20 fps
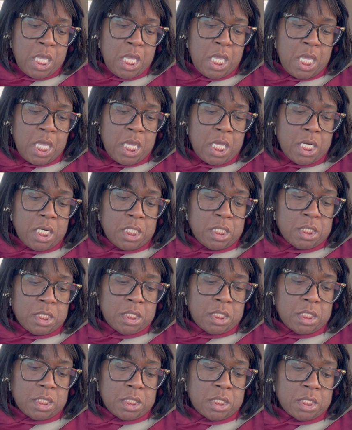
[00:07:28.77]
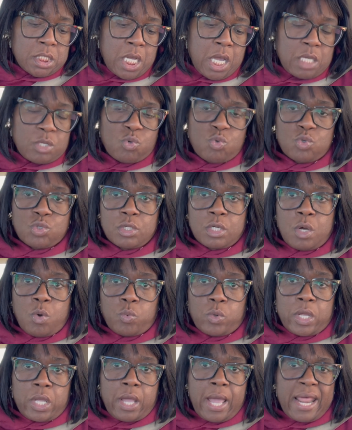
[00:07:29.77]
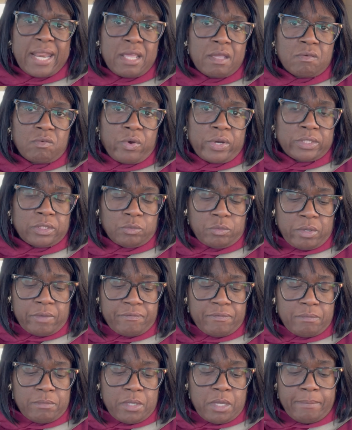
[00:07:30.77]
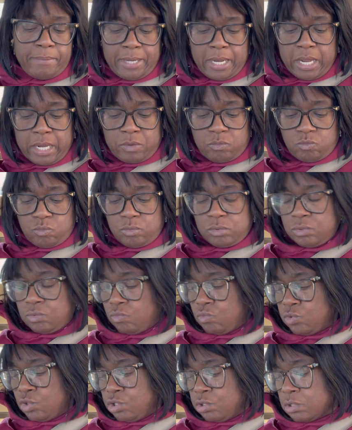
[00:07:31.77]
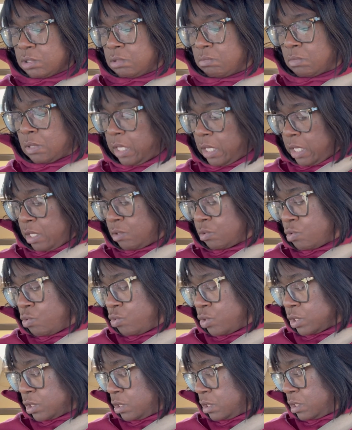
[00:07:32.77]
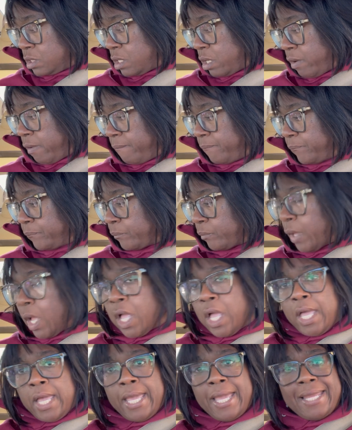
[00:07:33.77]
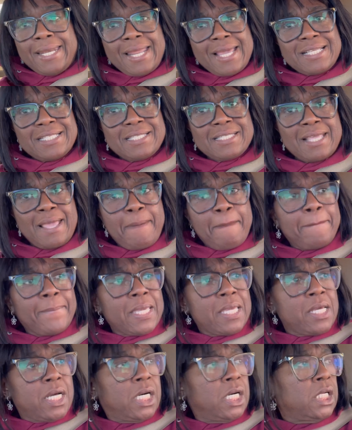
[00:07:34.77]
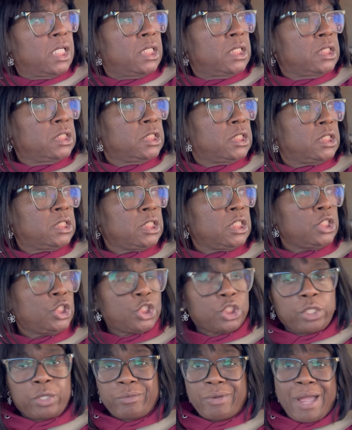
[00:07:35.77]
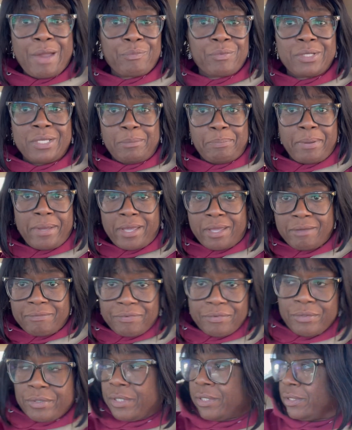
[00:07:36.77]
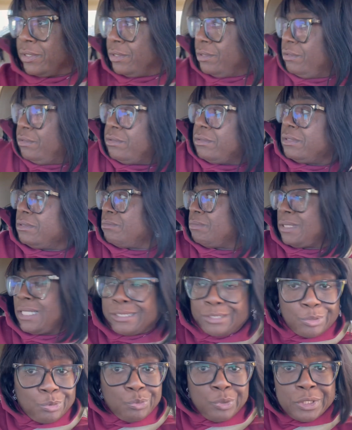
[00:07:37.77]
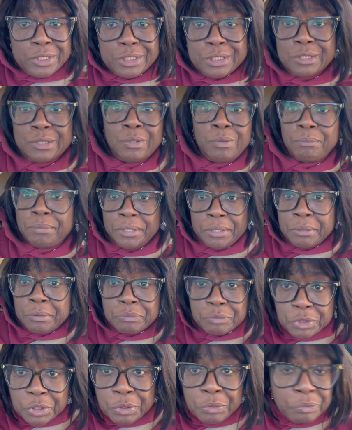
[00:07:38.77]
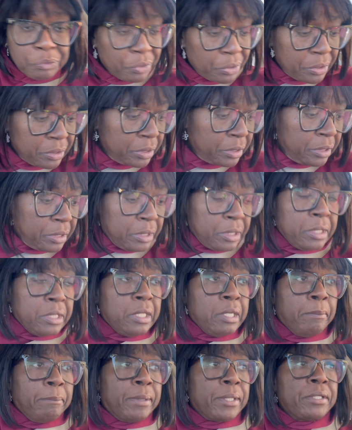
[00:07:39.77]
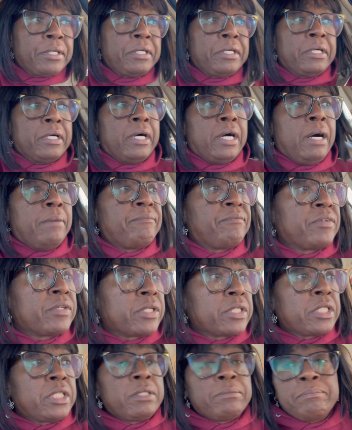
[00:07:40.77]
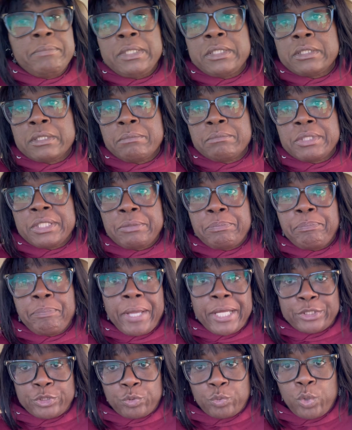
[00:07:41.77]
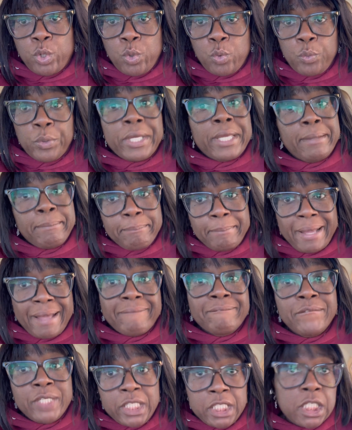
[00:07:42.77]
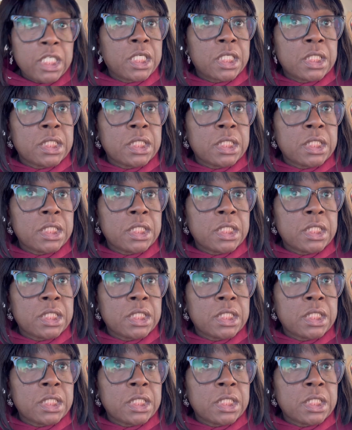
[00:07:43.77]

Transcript: And uh, I used to go there. I didn't graduate from there, but I you know, took some play courses there. And they sent me a t-shirt. I really paid for it, because, you know, that, that tuition don't be no joke. But yeah, I'm gonna get me some petrol in my vehicle.